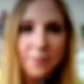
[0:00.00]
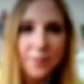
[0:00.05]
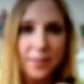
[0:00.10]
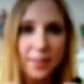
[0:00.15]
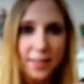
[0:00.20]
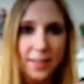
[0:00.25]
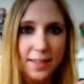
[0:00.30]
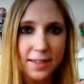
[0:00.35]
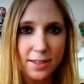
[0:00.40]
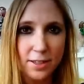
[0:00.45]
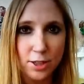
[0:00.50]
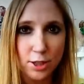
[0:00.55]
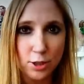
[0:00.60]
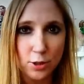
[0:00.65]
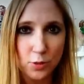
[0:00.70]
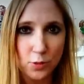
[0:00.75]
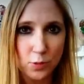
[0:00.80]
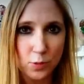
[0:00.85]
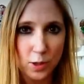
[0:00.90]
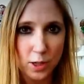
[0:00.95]
leave a link
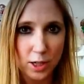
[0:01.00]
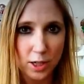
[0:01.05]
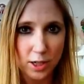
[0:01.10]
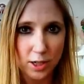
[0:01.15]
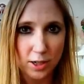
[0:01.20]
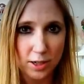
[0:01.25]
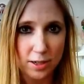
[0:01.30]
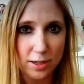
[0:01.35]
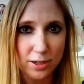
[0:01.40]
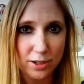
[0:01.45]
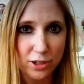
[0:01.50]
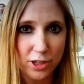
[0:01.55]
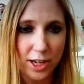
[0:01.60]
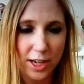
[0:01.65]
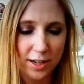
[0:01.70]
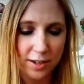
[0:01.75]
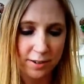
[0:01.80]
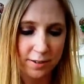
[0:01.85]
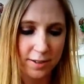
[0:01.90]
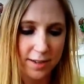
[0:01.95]
to her
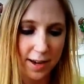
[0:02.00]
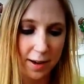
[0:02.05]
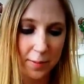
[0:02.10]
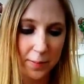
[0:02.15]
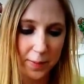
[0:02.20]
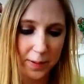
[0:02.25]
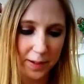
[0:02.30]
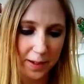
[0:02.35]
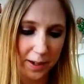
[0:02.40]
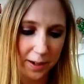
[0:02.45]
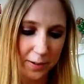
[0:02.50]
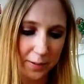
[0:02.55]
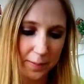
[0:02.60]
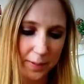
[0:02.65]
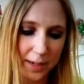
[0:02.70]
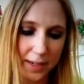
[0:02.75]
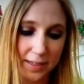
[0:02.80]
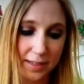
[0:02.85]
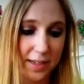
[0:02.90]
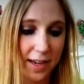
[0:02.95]
channel down below
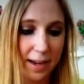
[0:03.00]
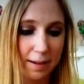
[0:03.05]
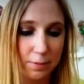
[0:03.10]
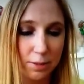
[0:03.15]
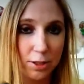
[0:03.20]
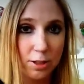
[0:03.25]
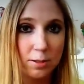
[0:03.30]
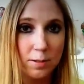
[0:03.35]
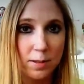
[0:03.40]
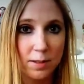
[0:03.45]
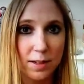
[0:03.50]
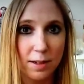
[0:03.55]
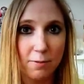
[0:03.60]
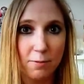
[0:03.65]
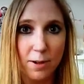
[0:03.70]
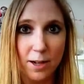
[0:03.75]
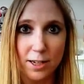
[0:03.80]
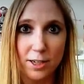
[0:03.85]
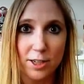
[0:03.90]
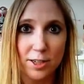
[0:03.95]
because I absolutely love
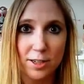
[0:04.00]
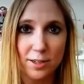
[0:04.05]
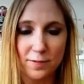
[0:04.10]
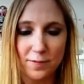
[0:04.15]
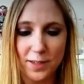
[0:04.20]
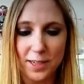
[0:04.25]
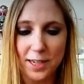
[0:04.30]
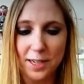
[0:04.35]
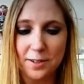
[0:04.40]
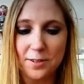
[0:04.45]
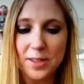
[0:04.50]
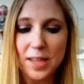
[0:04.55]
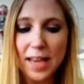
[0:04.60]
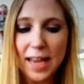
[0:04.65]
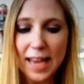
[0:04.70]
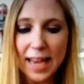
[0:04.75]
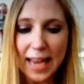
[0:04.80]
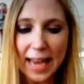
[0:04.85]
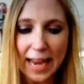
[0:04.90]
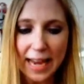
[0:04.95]
watching her videos
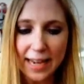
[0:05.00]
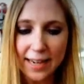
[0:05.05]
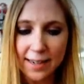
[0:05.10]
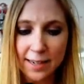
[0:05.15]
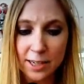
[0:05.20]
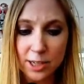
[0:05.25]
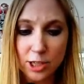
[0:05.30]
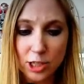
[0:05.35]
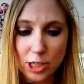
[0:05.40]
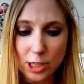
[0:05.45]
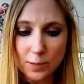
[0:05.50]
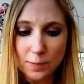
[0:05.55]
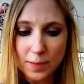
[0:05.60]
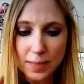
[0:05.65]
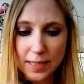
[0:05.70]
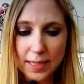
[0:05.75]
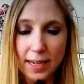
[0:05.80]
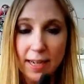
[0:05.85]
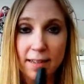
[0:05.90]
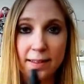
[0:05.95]
and she
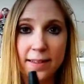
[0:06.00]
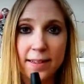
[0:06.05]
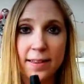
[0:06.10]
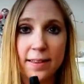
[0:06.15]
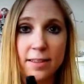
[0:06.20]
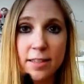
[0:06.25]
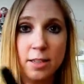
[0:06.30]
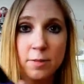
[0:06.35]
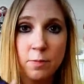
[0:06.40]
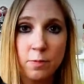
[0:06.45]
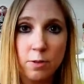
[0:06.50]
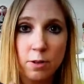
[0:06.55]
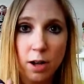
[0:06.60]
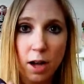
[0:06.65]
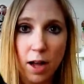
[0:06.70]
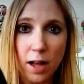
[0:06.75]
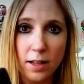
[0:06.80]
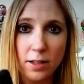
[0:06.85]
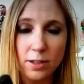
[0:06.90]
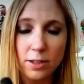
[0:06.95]
was saying that Sinful
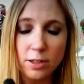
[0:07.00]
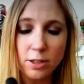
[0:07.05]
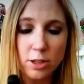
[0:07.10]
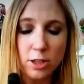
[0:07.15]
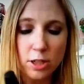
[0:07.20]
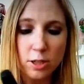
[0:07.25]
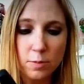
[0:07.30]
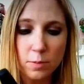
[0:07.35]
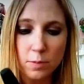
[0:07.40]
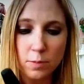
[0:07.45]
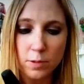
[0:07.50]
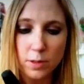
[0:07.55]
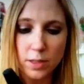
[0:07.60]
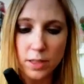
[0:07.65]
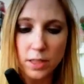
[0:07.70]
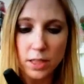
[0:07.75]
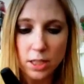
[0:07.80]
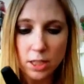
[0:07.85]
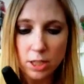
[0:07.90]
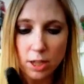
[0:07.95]
Colors
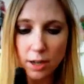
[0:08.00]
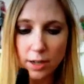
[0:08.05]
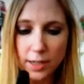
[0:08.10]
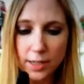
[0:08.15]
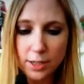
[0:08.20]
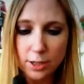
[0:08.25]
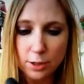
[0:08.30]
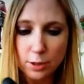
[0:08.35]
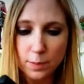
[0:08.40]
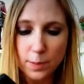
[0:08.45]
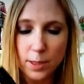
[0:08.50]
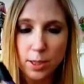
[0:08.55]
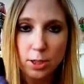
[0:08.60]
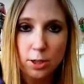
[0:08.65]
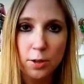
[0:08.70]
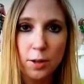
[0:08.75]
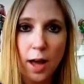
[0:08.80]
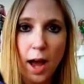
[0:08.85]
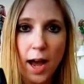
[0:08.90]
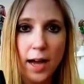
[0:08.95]
was starting to be
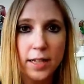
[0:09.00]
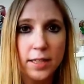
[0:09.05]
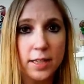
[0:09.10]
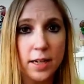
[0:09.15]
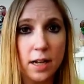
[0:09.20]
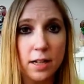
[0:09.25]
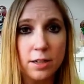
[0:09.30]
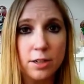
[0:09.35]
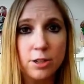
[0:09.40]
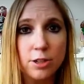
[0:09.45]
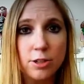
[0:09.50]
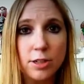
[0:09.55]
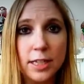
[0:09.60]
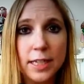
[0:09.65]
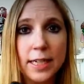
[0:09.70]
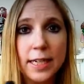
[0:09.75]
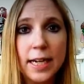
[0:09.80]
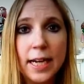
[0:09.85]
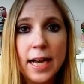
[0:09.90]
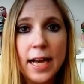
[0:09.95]
sold at Dollar
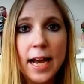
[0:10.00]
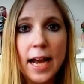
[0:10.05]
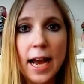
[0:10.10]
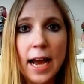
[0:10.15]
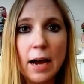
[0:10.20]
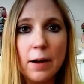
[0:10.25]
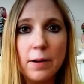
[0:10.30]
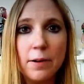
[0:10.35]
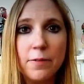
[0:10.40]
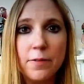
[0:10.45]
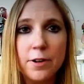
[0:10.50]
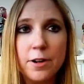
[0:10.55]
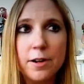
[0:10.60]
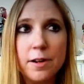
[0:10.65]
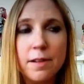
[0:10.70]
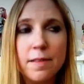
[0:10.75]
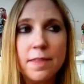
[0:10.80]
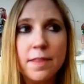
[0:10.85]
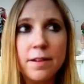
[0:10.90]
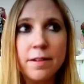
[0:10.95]
Tree
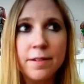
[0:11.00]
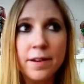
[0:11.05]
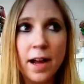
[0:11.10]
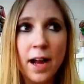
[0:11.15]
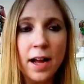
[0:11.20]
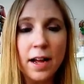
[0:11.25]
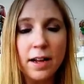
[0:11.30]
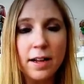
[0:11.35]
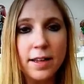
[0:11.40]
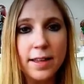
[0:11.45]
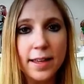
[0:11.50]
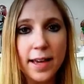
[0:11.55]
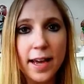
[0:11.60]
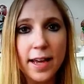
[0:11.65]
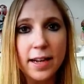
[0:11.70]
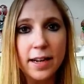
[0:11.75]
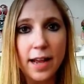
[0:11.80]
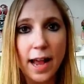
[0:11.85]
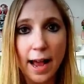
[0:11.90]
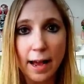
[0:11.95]
however they're not
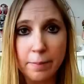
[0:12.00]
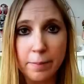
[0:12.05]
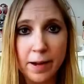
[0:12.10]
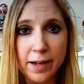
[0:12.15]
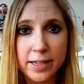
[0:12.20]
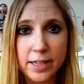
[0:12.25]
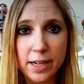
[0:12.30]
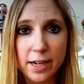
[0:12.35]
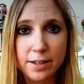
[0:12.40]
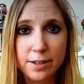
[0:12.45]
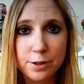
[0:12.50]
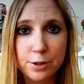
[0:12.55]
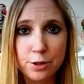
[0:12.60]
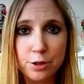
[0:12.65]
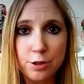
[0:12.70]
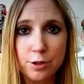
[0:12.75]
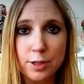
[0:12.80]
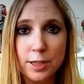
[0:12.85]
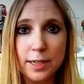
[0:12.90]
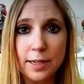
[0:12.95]
yet at my Dollar
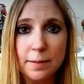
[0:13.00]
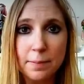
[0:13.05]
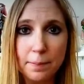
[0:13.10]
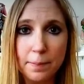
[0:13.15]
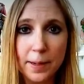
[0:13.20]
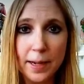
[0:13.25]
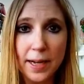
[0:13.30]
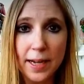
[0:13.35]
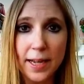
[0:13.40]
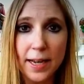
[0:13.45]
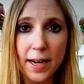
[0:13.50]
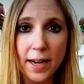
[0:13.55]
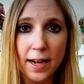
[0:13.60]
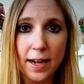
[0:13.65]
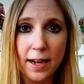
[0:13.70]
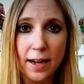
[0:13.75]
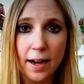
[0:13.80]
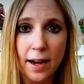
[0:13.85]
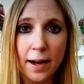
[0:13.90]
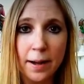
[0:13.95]
Tree but
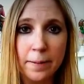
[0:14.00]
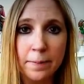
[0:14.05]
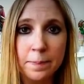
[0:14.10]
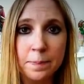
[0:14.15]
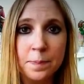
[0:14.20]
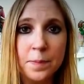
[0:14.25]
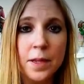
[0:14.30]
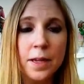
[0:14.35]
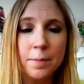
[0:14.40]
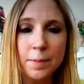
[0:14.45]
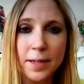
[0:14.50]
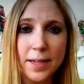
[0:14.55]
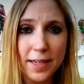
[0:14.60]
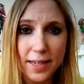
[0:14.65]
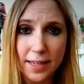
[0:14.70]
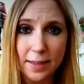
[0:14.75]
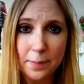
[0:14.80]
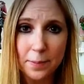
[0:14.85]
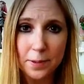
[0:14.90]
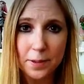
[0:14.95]
um, I'm gonna
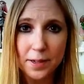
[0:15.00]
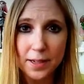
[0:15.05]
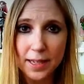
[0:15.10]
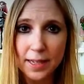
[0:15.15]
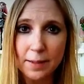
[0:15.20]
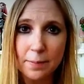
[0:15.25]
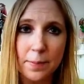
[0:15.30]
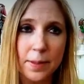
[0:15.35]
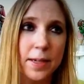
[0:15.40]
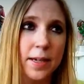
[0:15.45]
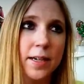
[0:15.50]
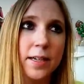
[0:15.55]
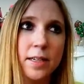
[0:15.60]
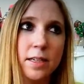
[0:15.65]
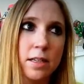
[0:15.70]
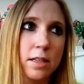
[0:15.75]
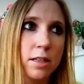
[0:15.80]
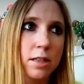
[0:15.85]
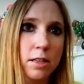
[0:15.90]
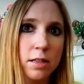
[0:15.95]
keep looking
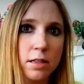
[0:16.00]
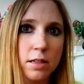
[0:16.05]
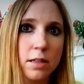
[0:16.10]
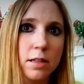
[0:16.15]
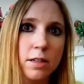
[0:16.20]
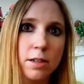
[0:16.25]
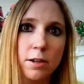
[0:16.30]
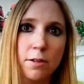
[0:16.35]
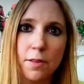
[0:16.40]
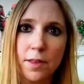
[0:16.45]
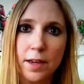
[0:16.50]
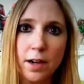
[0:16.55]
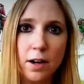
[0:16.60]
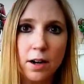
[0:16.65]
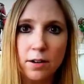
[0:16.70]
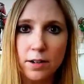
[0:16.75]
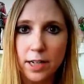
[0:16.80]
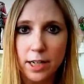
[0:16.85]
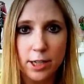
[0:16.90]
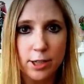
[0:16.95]
because you know they
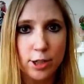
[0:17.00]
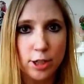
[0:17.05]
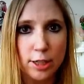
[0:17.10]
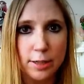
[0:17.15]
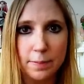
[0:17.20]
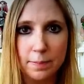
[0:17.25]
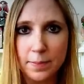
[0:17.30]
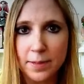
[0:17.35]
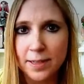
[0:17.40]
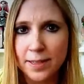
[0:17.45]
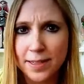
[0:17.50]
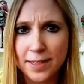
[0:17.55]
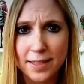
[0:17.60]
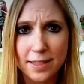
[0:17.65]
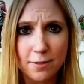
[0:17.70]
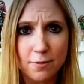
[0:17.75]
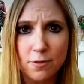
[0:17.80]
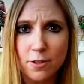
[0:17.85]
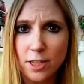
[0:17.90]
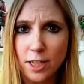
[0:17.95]
all get shipments at
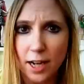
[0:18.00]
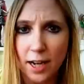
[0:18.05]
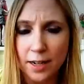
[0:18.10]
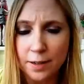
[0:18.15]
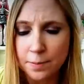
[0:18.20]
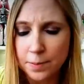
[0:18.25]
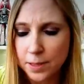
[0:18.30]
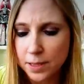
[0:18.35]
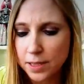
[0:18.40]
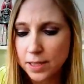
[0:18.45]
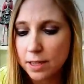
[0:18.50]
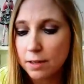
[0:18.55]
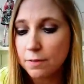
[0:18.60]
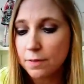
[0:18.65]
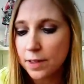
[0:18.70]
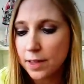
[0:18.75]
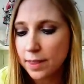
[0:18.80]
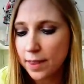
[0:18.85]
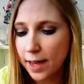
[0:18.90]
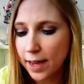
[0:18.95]
different times and stuff
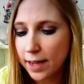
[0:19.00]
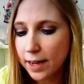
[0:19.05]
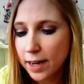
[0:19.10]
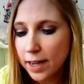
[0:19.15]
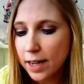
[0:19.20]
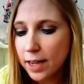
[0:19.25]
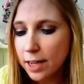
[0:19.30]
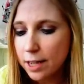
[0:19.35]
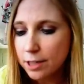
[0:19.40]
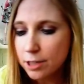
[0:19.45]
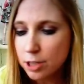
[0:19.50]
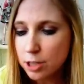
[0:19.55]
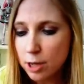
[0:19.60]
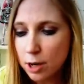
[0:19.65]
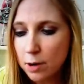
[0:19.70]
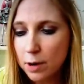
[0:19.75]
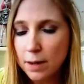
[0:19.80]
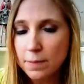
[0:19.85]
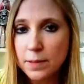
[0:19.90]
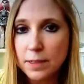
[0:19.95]
like that
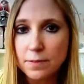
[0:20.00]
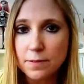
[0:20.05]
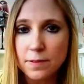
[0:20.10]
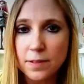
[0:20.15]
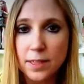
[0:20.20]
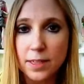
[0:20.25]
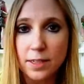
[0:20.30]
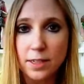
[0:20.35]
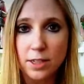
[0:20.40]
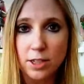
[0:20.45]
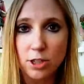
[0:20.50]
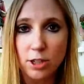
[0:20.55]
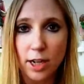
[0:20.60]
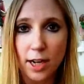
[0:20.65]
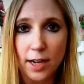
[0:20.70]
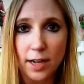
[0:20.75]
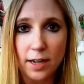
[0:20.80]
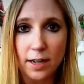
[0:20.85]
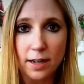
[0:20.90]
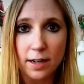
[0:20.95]
so I'm definitely gonna
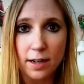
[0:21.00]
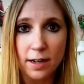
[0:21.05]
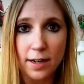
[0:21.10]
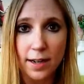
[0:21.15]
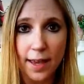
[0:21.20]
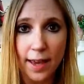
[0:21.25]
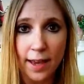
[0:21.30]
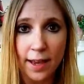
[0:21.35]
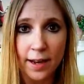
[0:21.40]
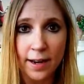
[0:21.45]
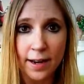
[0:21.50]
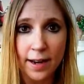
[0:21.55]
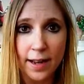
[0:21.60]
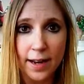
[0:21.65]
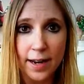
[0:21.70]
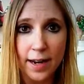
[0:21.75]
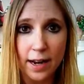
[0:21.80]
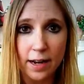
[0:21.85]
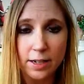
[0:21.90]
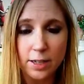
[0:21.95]
check again
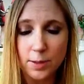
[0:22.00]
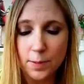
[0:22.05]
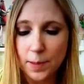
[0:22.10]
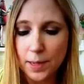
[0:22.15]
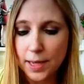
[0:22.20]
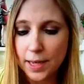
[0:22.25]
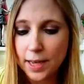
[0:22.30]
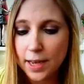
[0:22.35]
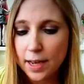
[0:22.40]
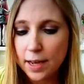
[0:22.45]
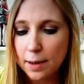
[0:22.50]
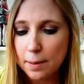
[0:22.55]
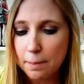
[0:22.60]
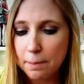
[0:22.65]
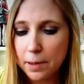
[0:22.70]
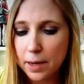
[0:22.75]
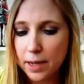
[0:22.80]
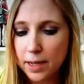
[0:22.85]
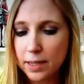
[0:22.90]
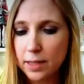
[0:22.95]
next week
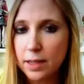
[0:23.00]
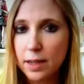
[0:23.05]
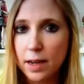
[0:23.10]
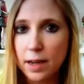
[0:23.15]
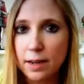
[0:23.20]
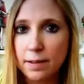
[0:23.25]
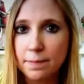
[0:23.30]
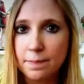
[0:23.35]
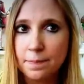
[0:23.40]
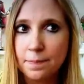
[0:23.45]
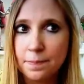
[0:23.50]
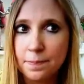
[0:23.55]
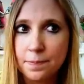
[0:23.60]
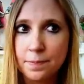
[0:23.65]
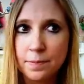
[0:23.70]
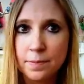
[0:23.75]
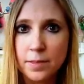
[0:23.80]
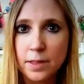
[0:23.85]
but um,